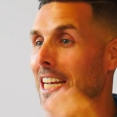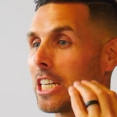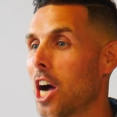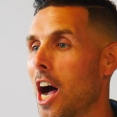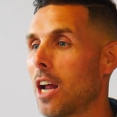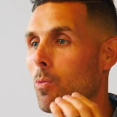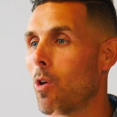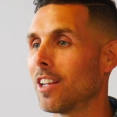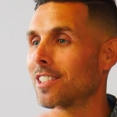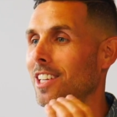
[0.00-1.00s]
and God
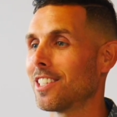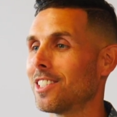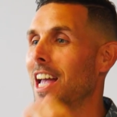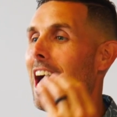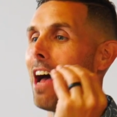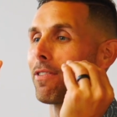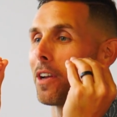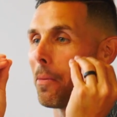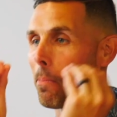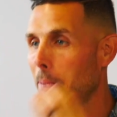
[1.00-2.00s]
wants us to have
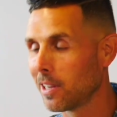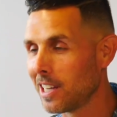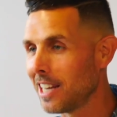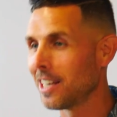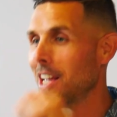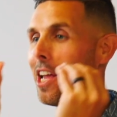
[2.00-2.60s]
complete,